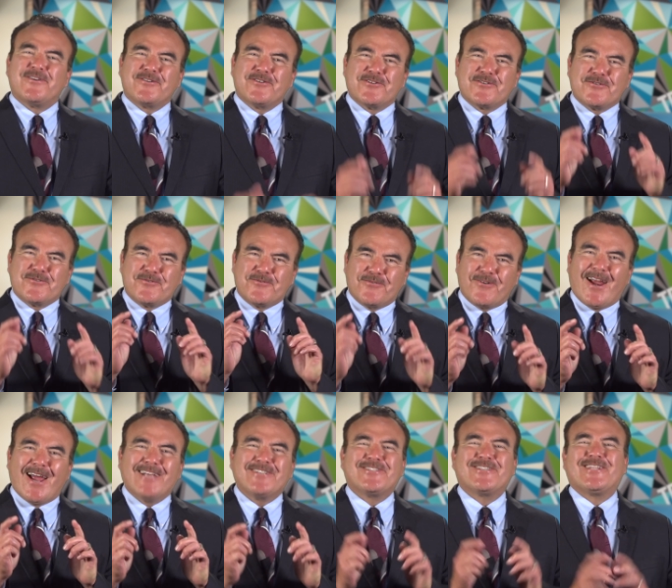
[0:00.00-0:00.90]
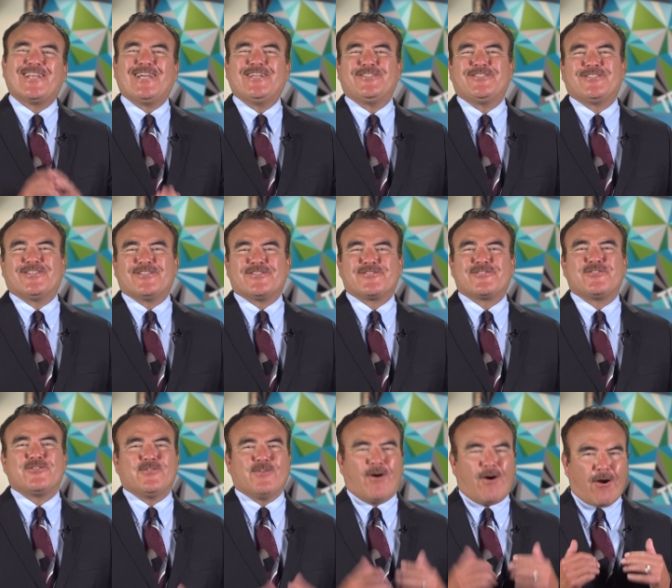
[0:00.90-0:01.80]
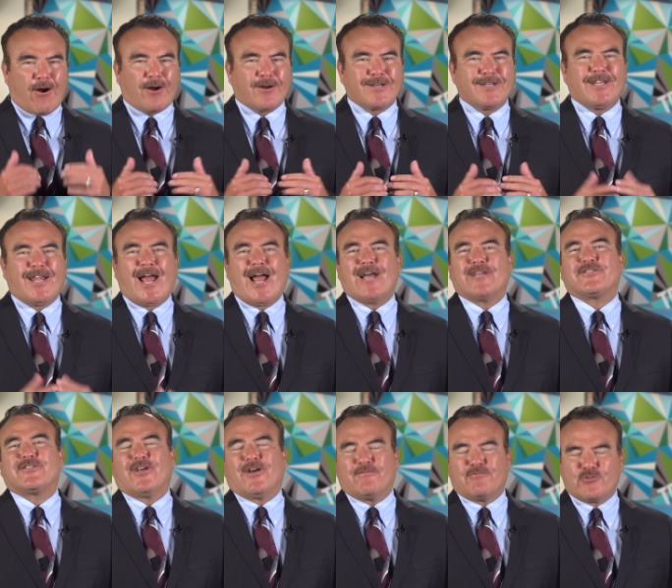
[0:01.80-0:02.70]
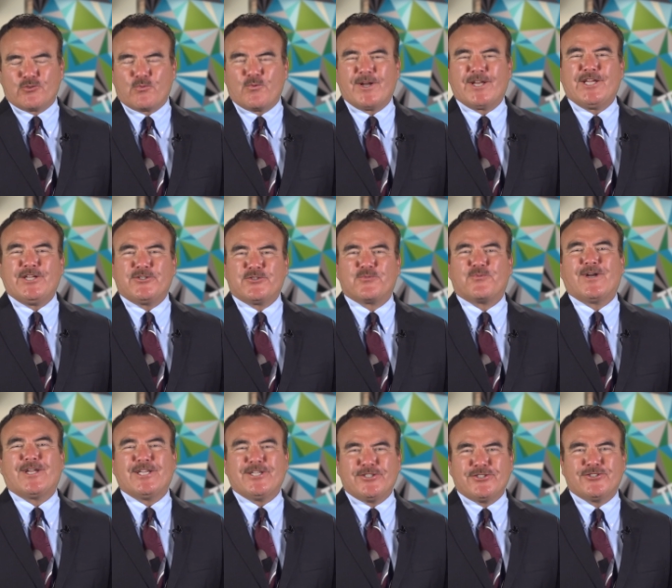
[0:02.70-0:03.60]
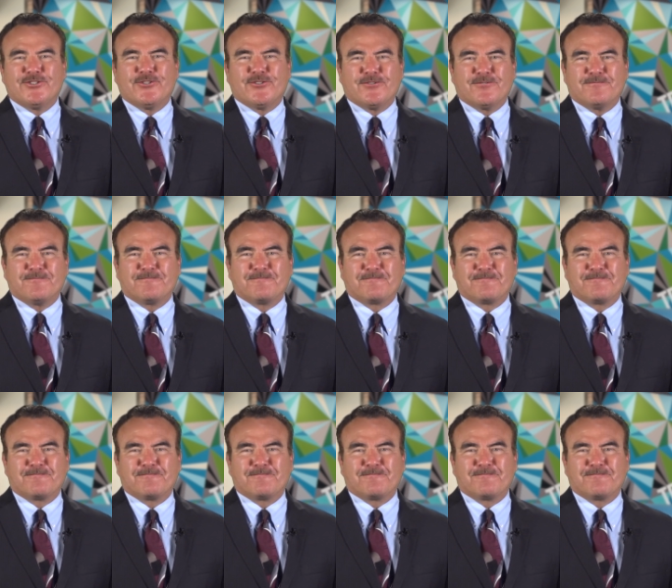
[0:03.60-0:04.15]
Congratulations to our class of 2022.